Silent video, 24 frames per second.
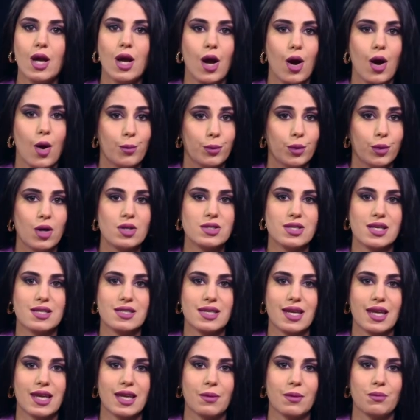
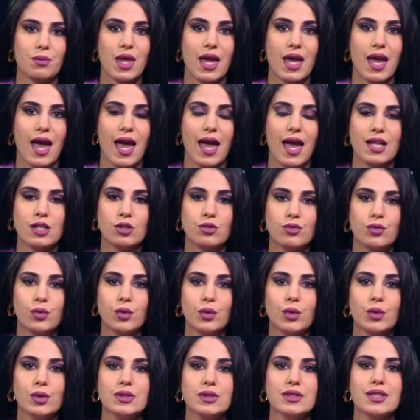processing and
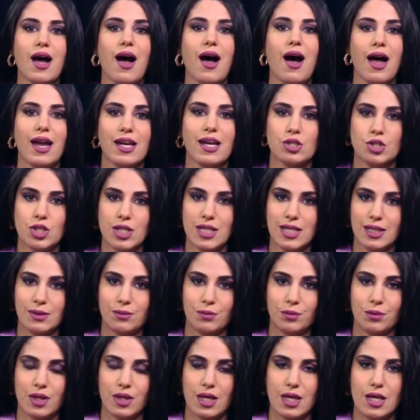food hygiene.
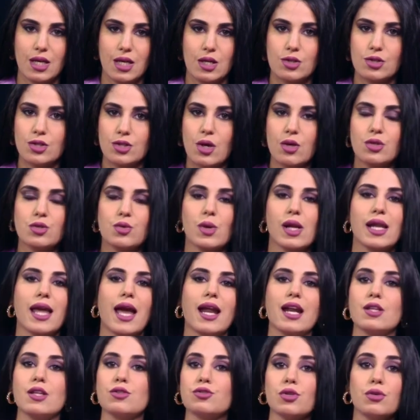So it's really
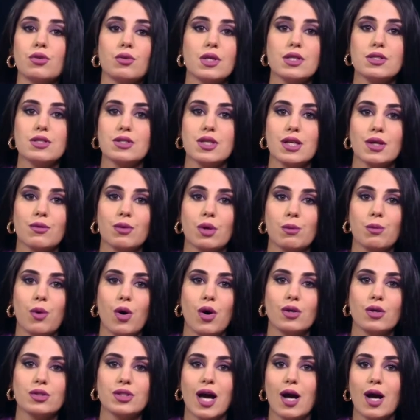an interesting
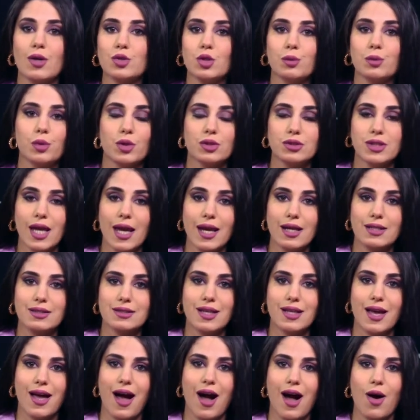report how to protect
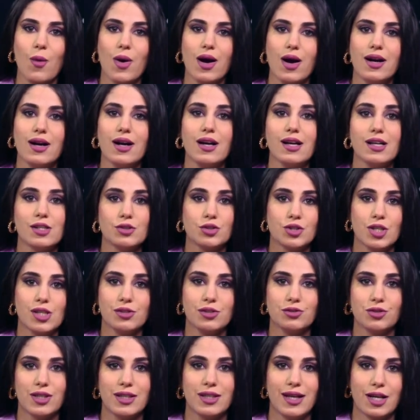our
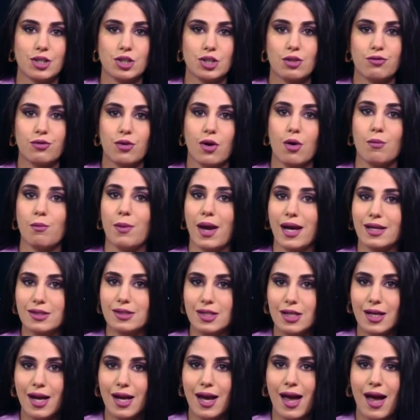children actually from
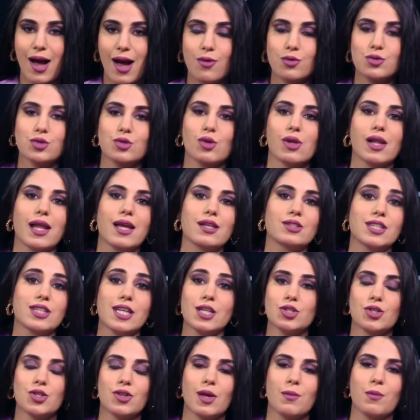bacteria, how to
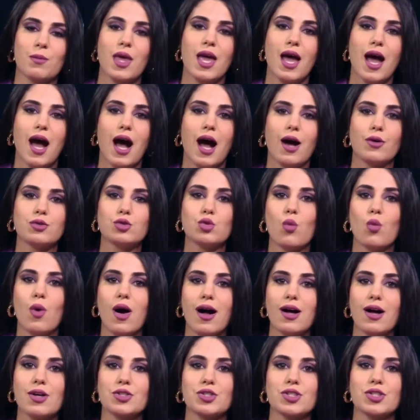teach them how to
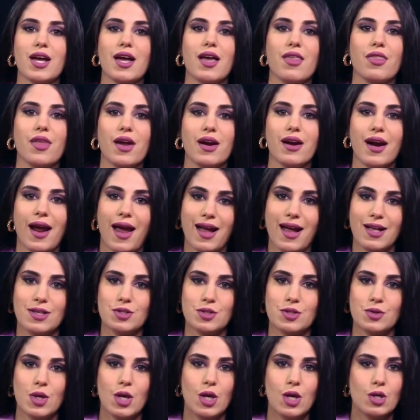wash their
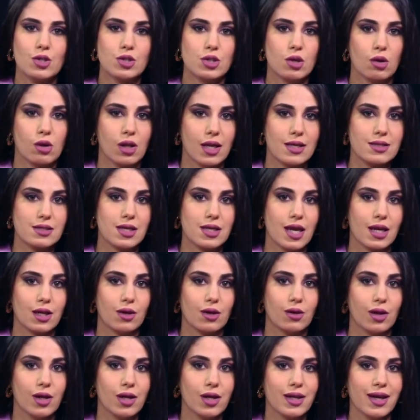hands. So let's take a
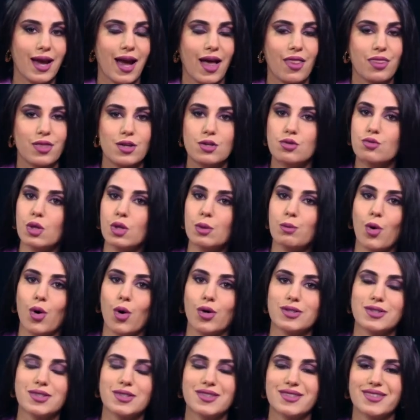look at this report.